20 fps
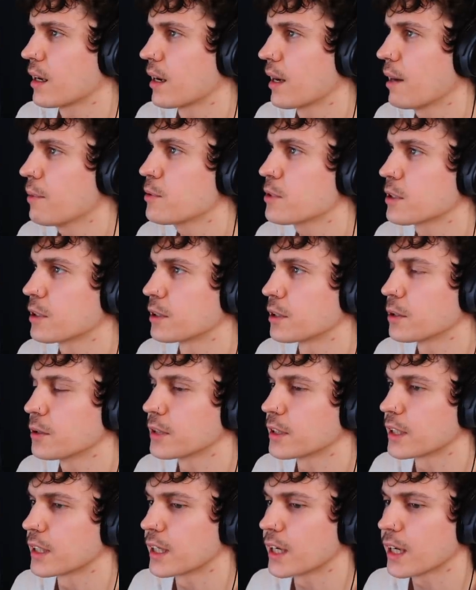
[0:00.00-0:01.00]

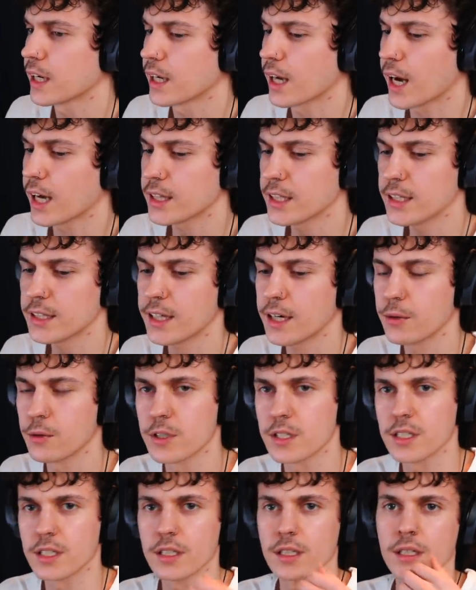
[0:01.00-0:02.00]
Absolutely. Yeah. I think that
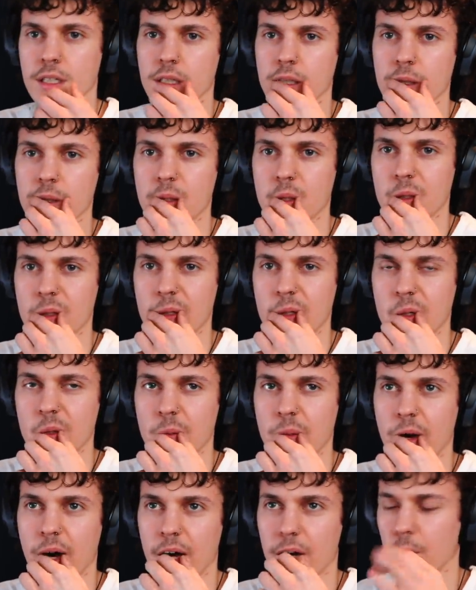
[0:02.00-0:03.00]
was the,
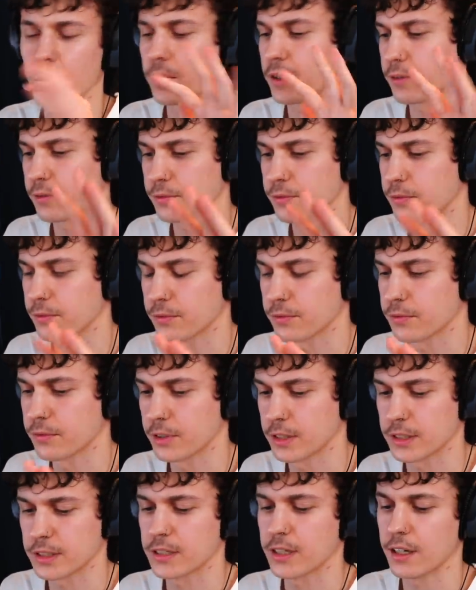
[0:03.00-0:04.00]
I don't want to
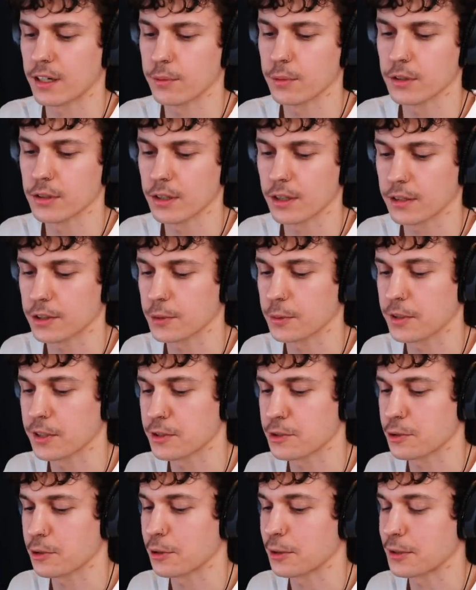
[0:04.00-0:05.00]
fucking talk about Dr.
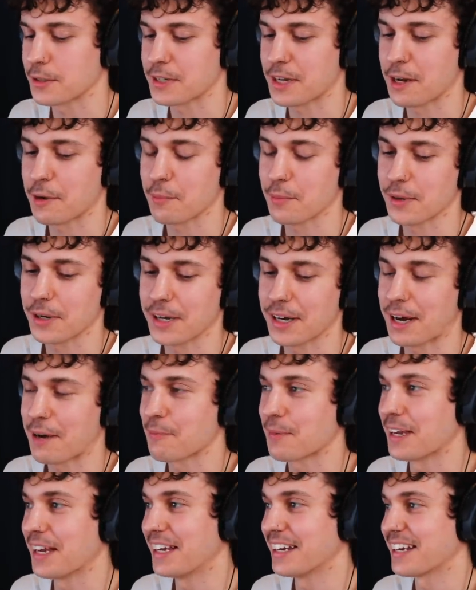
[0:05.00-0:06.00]
Witness the whole time, but I
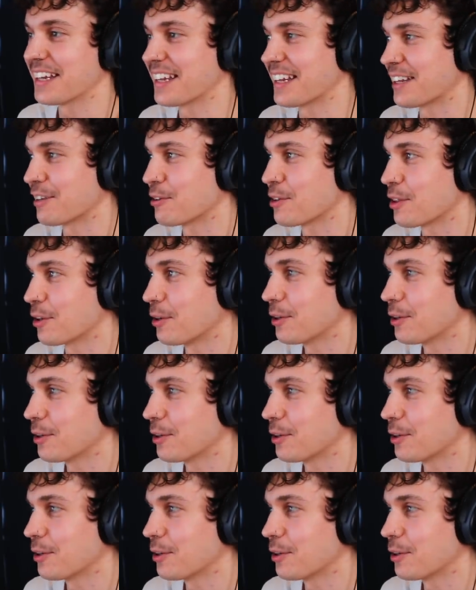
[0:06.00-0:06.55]
mean, there was the whole,